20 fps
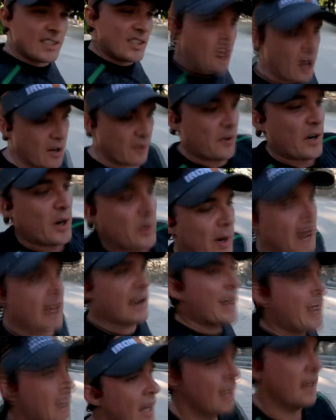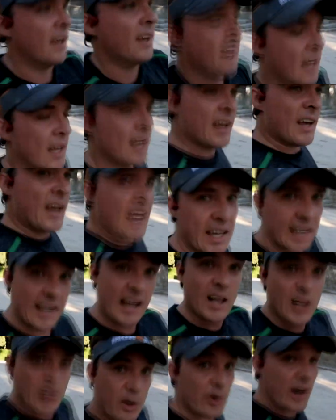to go for a run in
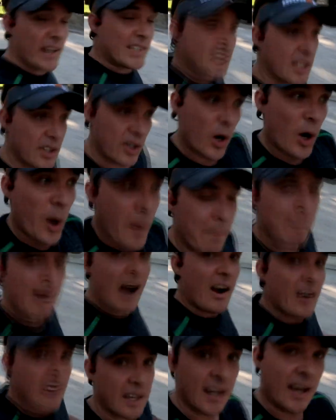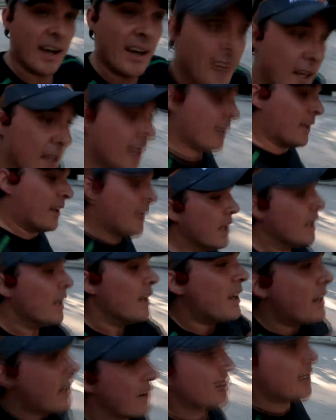El Retiro Park
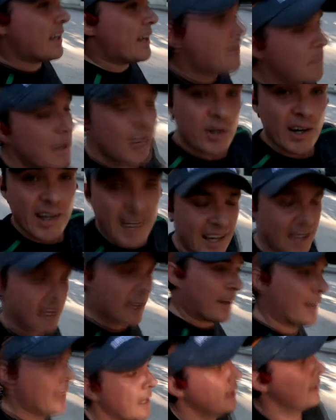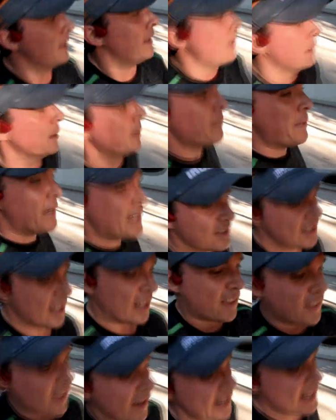here in Madrid, but it's like
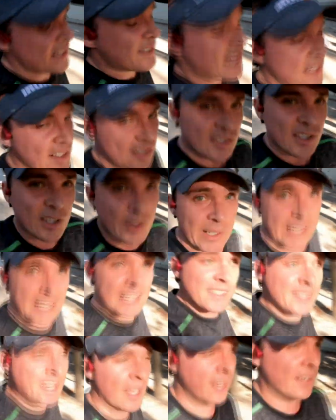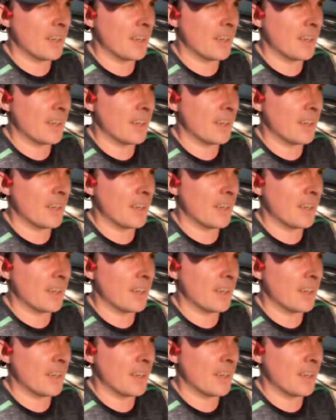36 degrees